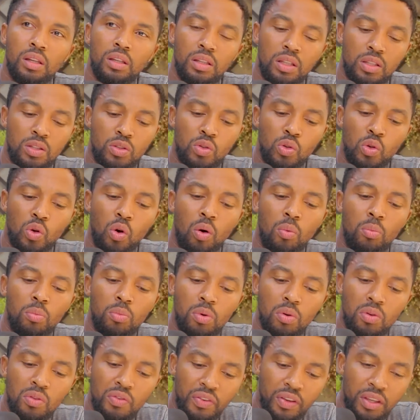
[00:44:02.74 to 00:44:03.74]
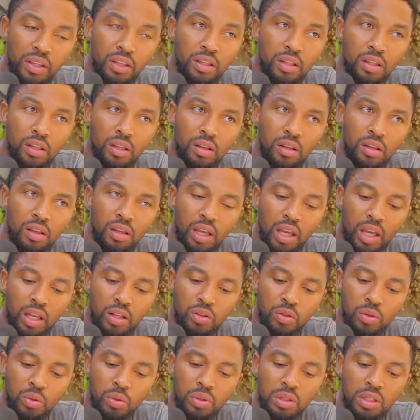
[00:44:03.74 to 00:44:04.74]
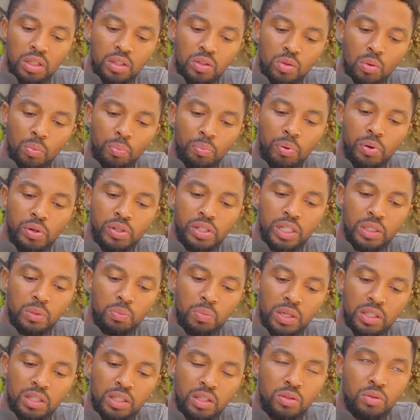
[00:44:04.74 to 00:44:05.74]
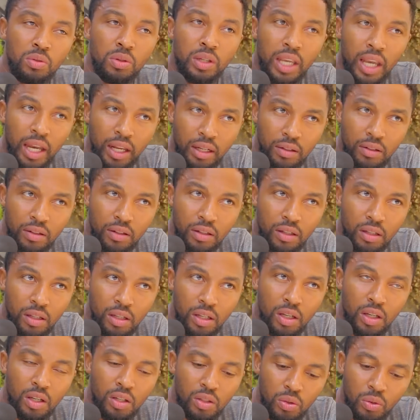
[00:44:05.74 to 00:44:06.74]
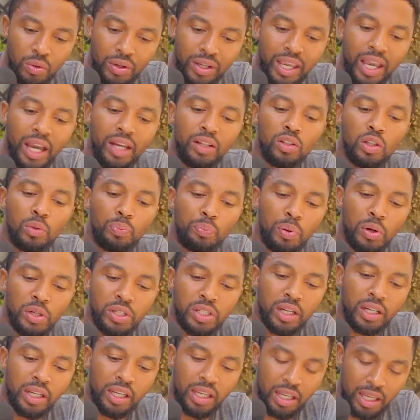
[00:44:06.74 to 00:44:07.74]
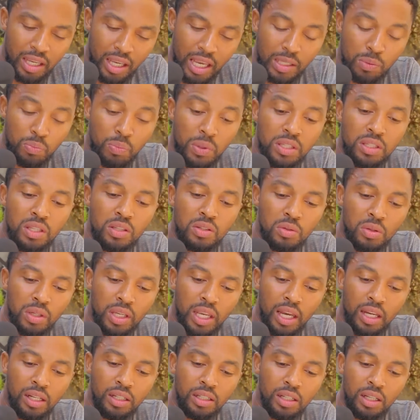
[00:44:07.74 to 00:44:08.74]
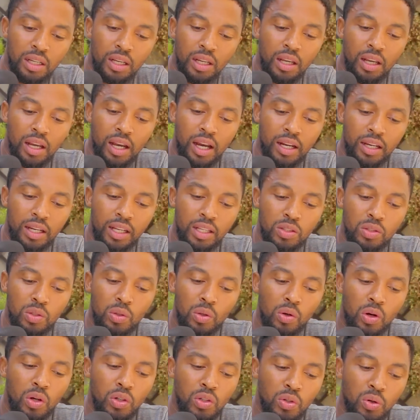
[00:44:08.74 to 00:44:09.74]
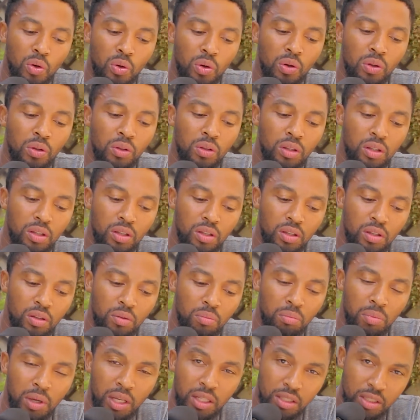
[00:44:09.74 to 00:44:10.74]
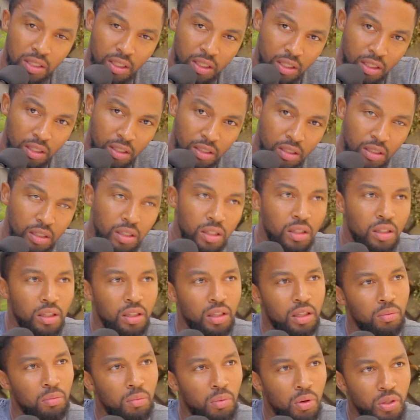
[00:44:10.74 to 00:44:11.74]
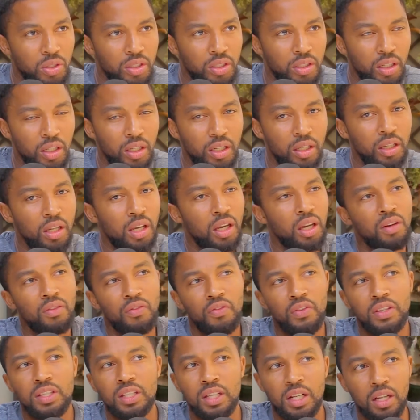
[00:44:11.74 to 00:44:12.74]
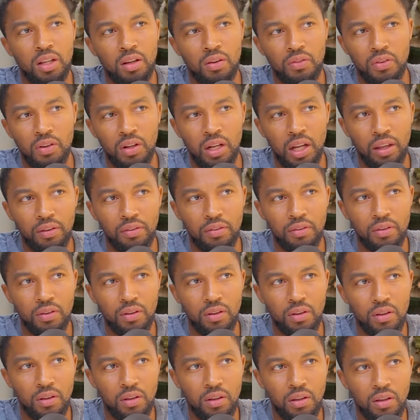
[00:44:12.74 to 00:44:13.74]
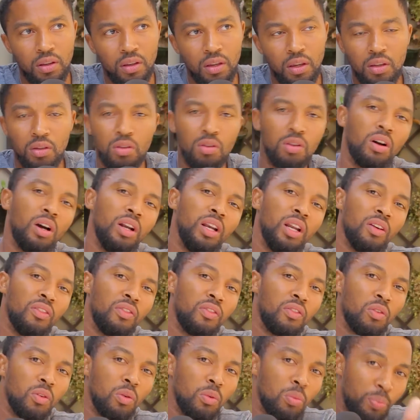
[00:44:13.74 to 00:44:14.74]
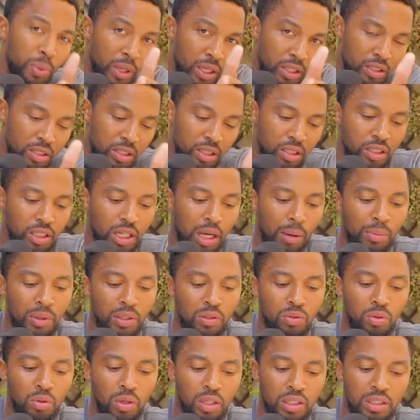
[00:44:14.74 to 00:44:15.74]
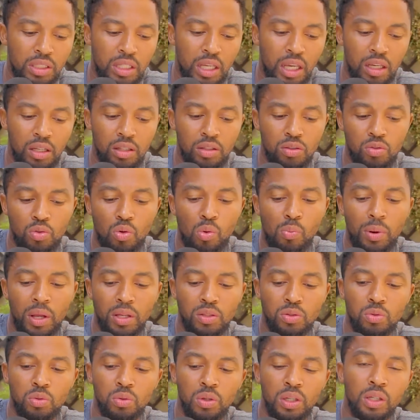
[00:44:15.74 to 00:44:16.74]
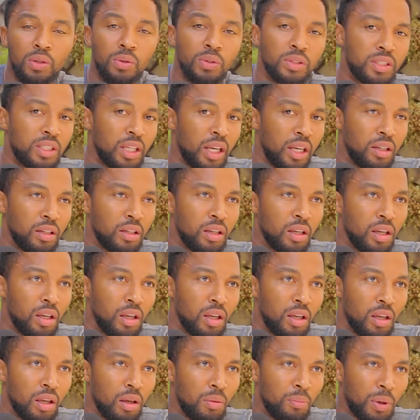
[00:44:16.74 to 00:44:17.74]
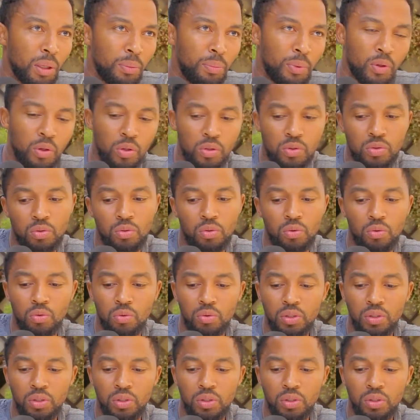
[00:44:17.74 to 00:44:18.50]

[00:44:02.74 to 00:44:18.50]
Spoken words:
it's your movie and you need to push as best as you can. You cannot push as best as you can unless you control mentally, emotionally, and physically of your life. You can't have Penson coming to you and saying 2 + 2 = 10. But because you